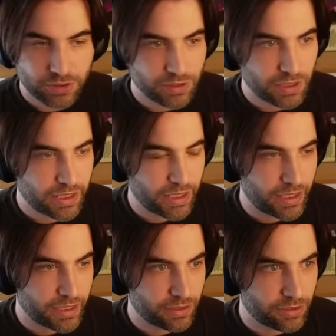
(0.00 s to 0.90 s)
I
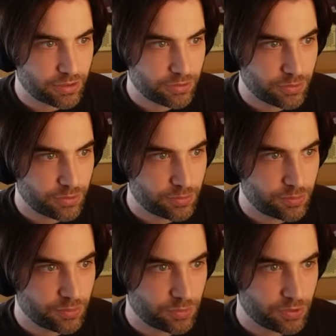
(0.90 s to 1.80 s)
had on the
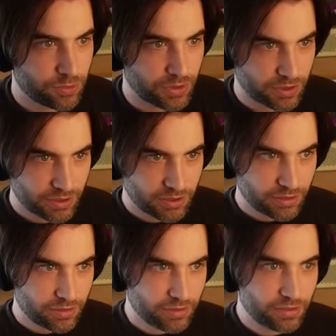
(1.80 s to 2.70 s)
forum, which was
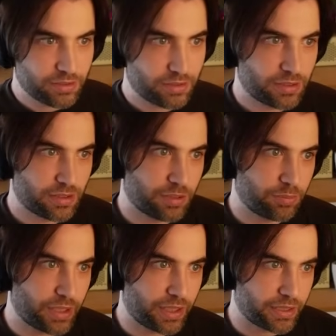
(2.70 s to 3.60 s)

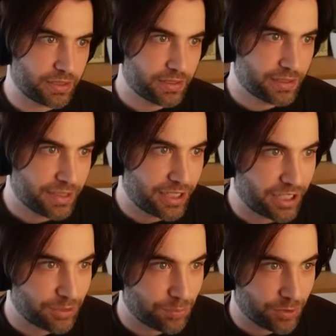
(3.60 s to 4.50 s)
by
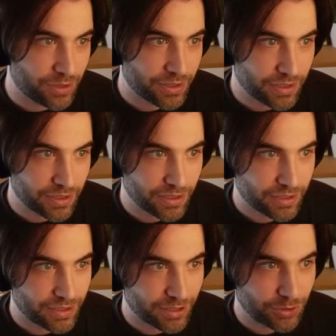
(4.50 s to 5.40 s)
Hardboiled
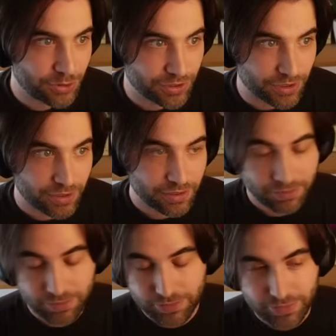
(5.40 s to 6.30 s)
User.
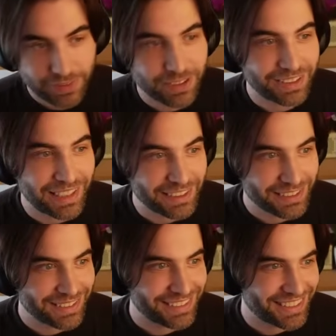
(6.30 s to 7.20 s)

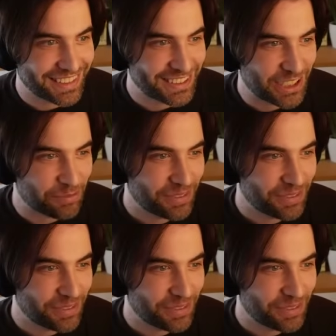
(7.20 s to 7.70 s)
Nice name.